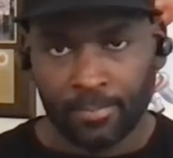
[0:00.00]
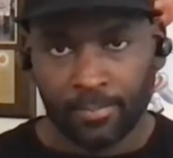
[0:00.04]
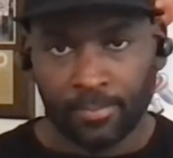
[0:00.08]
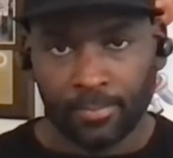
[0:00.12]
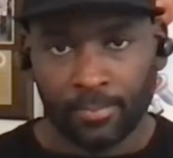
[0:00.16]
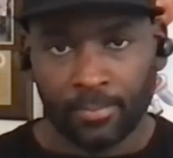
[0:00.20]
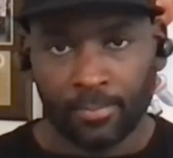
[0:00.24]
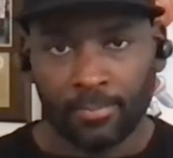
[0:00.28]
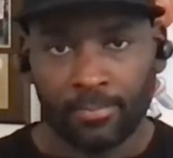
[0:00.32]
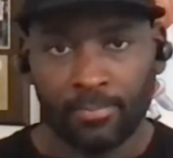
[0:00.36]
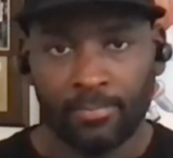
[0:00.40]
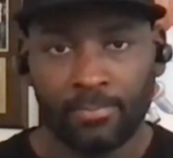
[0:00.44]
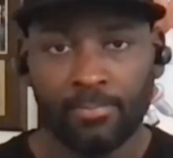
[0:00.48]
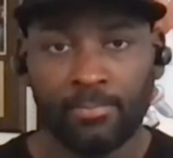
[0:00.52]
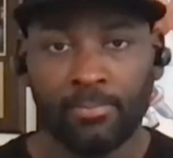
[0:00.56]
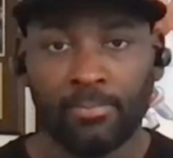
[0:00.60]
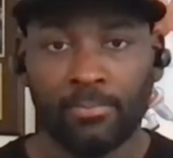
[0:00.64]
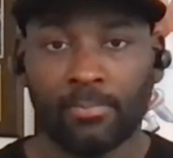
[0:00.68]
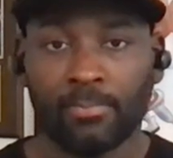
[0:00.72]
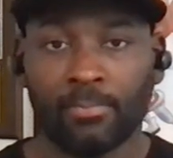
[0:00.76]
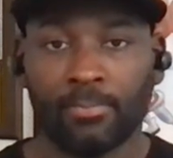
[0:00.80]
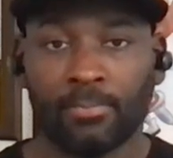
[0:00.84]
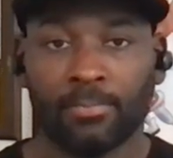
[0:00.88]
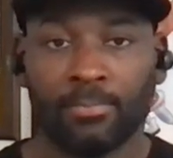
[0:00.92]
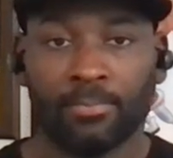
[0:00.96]

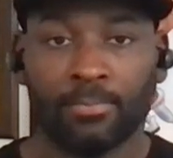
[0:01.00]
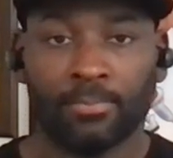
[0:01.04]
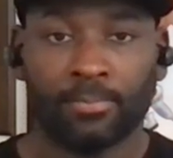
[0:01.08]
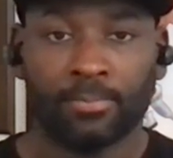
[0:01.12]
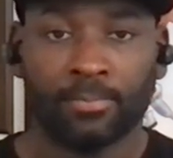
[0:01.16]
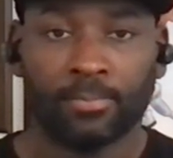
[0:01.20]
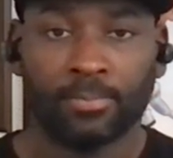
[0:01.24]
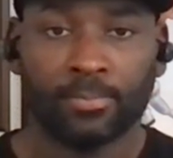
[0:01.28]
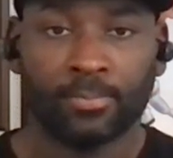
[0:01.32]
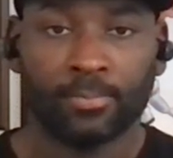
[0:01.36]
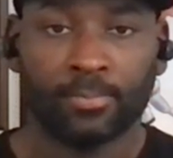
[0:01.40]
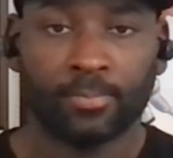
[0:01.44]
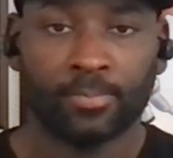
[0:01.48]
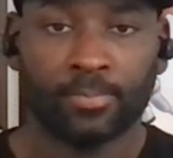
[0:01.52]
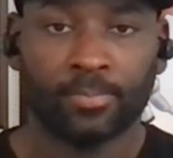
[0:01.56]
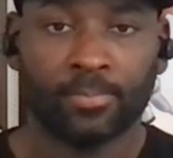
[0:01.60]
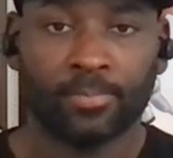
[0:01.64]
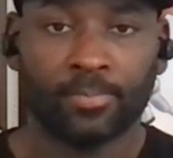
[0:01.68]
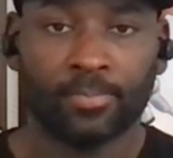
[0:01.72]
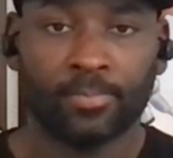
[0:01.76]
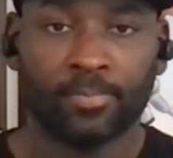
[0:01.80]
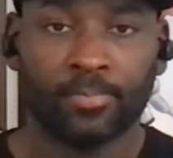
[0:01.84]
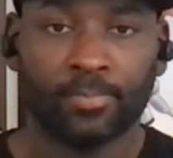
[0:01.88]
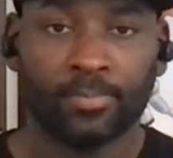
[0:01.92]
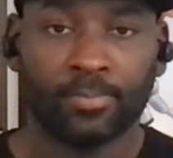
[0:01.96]

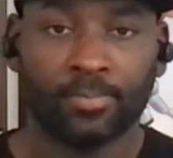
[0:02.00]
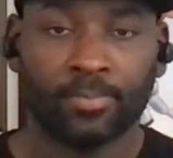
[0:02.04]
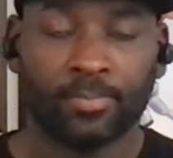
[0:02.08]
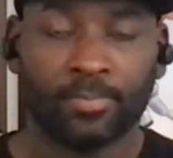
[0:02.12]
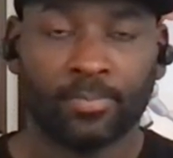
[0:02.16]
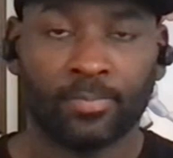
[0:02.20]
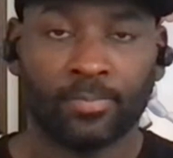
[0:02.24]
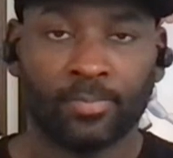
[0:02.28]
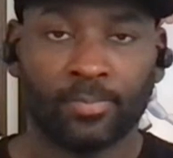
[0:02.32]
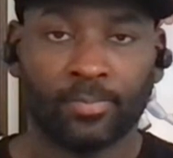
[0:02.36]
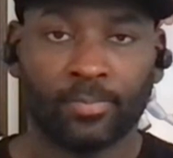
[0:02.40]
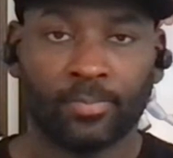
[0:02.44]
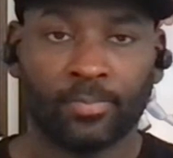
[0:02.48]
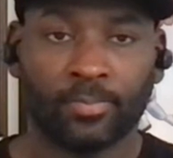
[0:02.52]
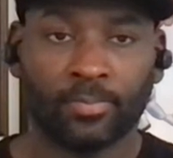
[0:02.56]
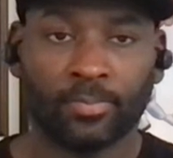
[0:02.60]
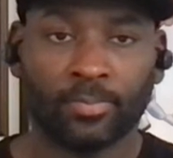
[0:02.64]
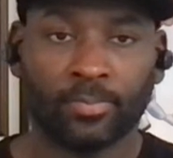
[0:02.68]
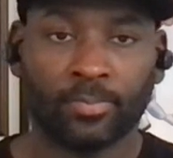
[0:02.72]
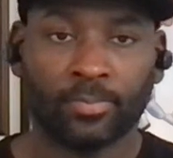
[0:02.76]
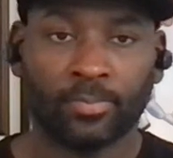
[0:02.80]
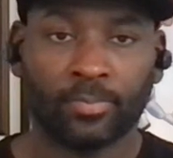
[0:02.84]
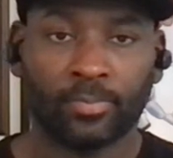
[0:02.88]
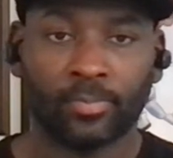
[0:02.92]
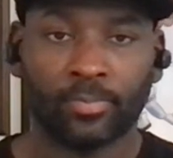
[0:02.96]

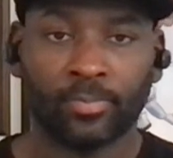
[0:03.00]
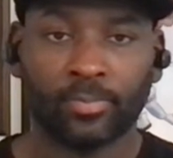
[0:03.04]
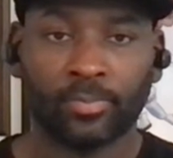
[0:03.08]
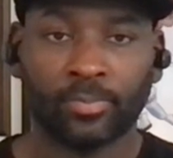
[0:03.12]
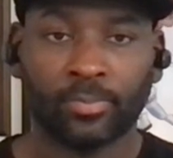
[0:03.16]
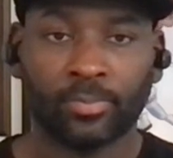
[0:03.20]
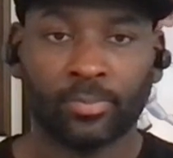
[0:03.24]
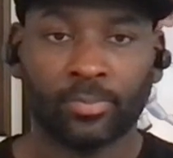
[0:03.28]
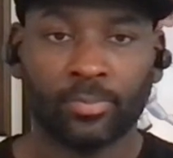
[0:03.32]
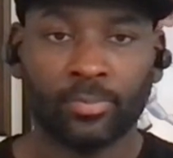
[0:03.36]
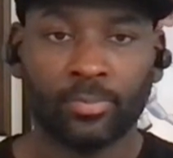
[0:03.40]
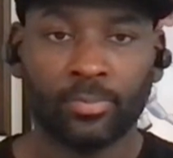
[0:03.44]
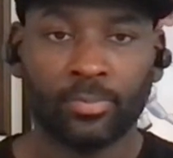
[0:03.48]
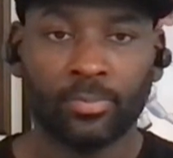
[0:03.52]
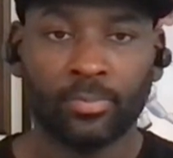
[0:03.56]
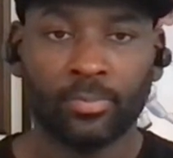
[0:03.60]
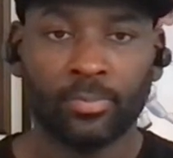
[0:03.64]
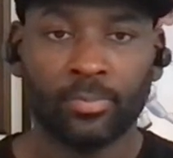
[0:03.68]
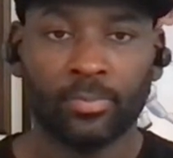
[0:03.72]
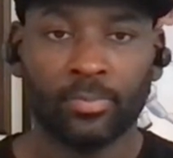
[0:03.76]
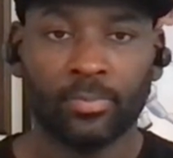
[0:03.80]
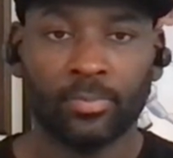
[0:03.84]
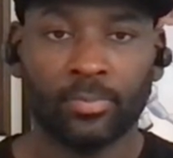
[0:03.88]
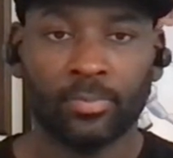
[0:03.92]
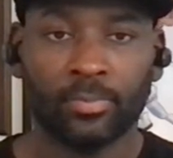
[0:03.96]

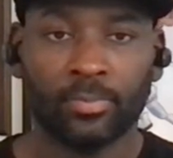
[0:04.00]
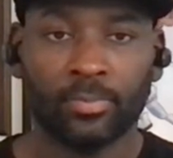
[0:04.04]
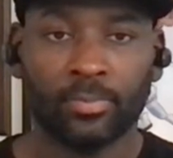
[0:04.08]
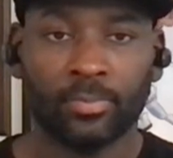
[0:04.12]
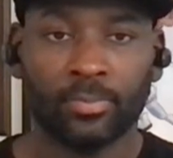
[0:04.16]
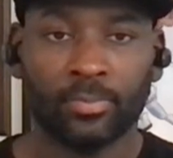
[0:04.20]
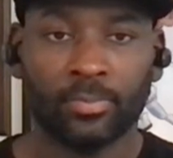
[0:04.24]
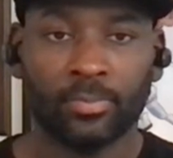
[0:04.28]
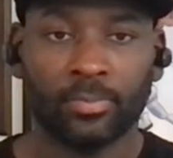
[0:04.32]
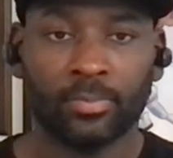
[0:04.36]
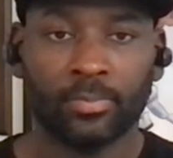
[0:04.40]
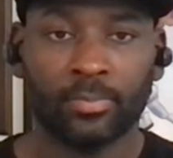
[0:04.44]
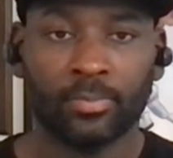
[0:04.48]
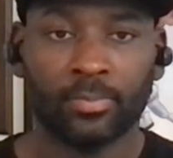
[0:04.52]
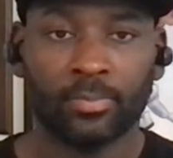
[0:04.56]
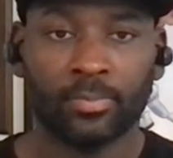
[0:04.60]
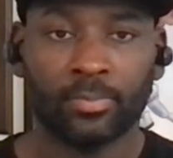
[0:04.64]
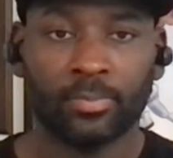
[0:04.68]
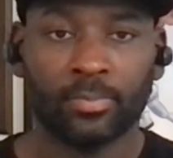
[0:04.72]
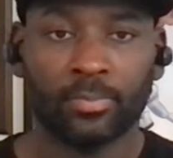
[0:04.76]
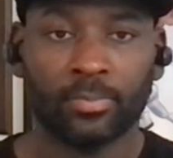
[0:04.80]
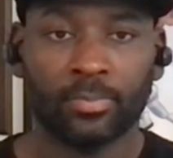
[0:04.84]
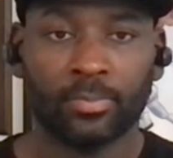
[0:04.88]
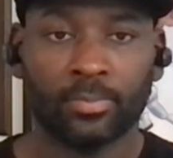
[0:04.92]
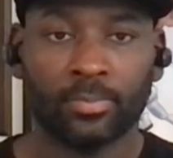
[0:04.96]

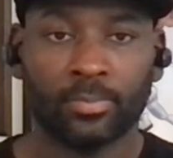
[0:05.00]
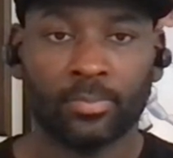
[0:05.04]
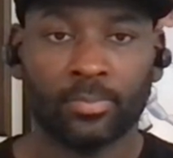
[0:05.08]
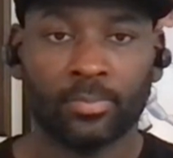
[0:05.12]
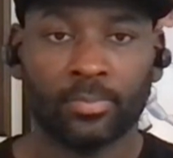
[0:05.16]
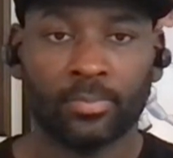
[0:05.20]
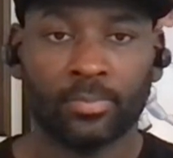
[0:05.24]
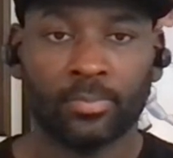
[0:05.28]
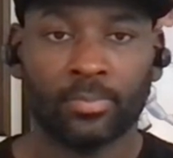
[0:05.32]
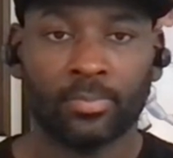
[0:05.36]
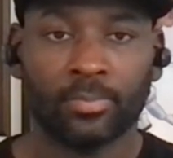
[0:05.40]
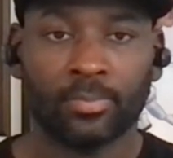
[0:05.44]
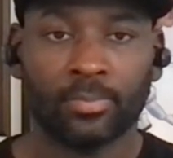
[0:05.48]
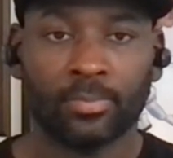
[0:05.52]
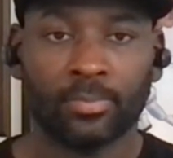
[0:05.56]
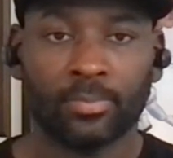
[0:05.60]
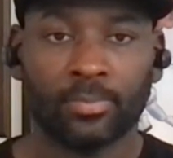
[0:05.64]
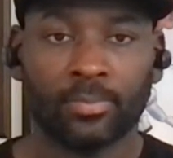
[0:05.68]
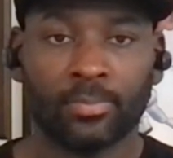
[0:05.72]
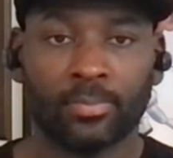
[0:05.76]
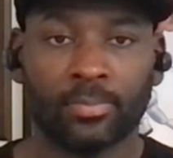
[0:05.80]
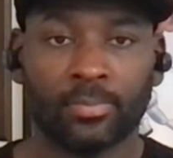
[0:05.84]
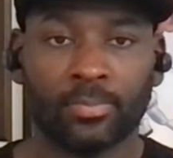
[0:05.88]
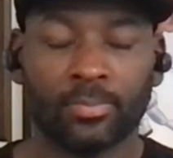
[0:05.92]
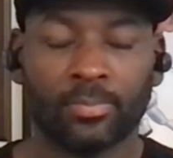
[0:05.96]

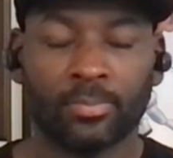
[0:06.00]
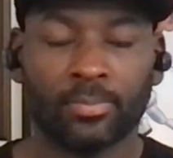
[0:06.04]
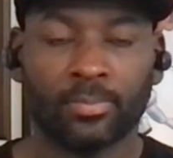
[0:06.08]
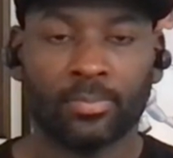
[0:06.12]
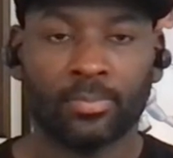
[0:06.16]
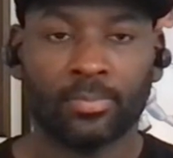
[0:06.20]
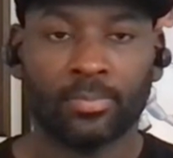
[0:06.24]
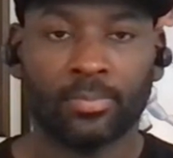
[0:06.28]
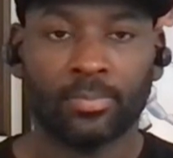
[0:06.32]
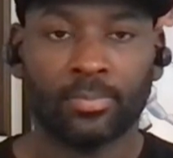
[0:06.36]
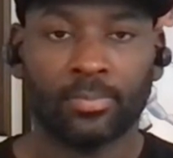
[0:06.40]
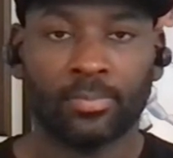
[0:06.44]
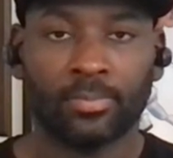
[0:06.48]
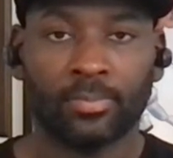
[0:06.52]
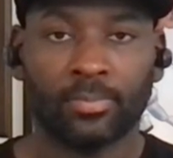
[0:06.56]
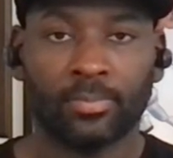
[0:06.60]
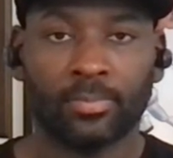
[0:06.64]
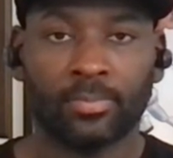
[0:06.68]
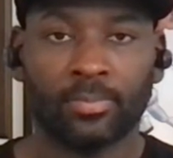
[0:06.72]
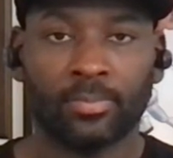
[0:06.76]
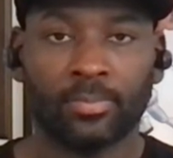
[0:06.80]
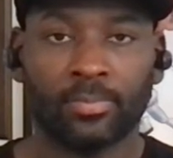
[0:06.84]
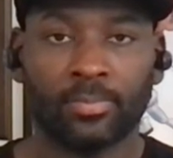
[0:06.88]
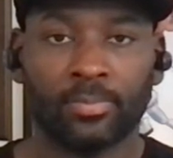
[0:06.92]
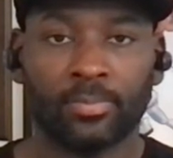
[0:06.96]

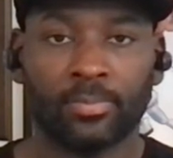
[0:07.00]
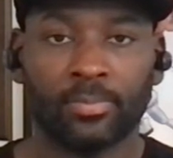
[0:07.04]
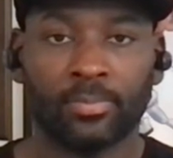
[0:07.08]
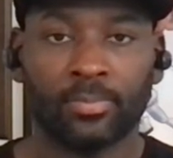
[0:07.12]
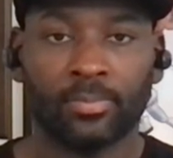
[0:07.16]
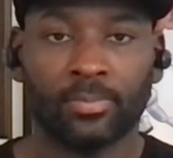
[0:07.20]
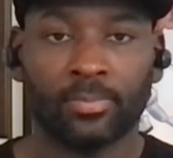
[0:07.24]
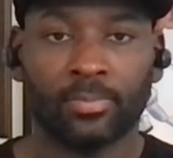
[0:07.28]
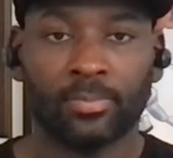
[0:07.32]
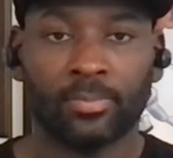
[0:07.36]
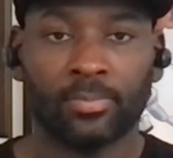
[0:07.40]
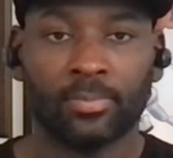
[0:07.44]
No words are spoken by the person on screen.